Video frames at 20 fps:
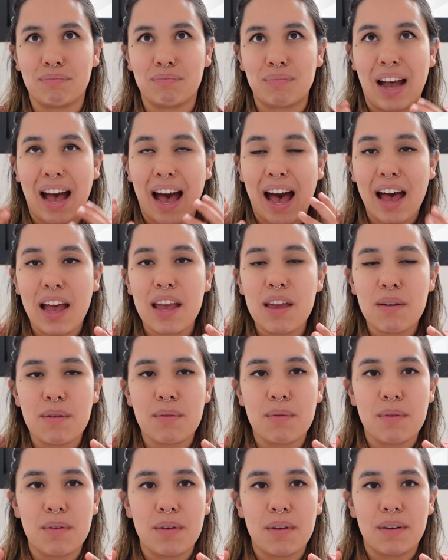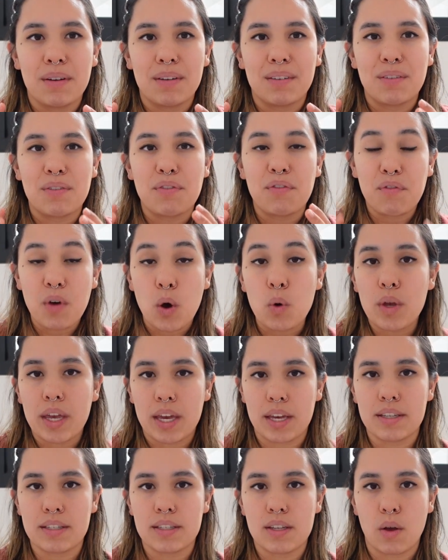high
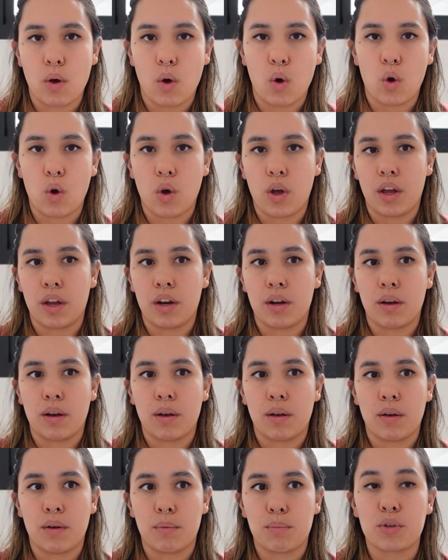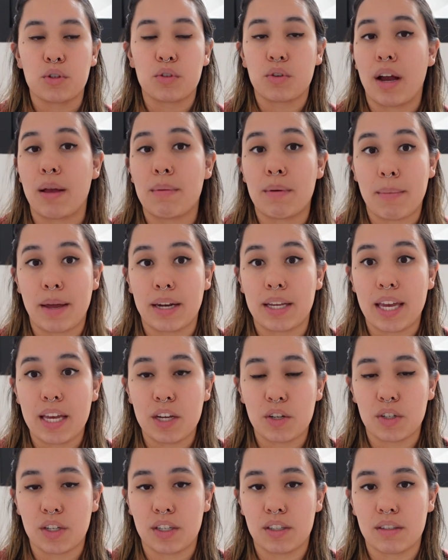focus on prescribing
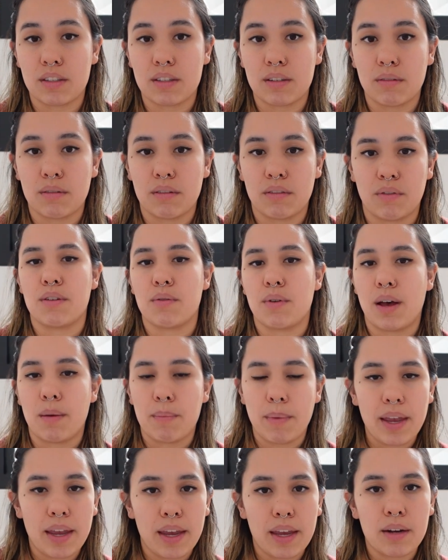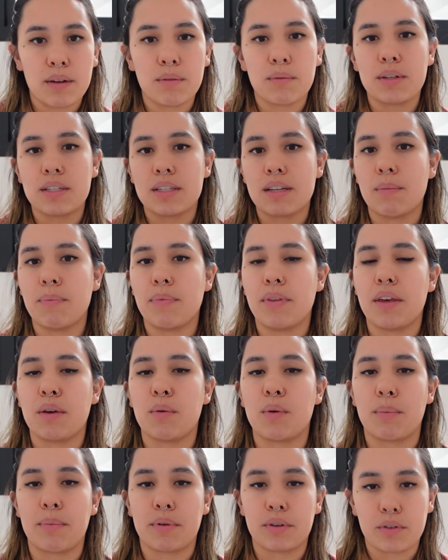medications. You come in with something,
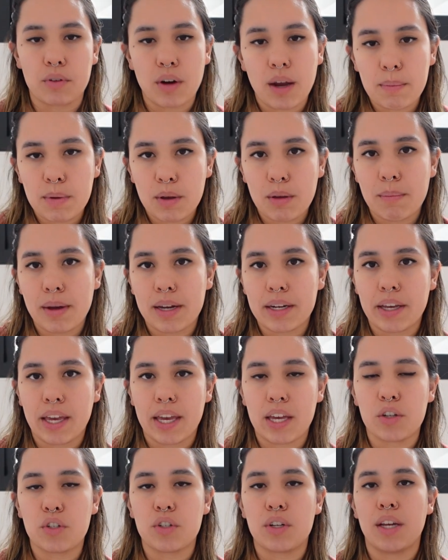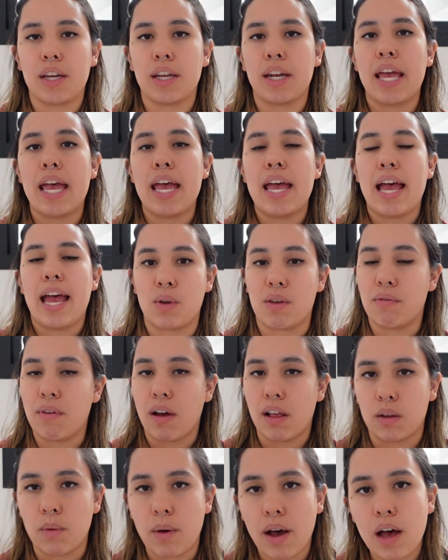we prescribe you a medication, we
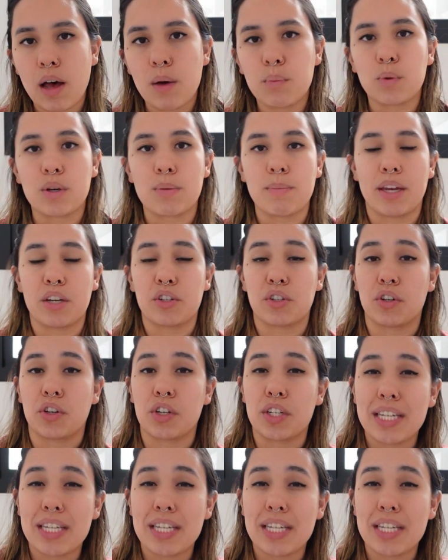follow up, we make sure you're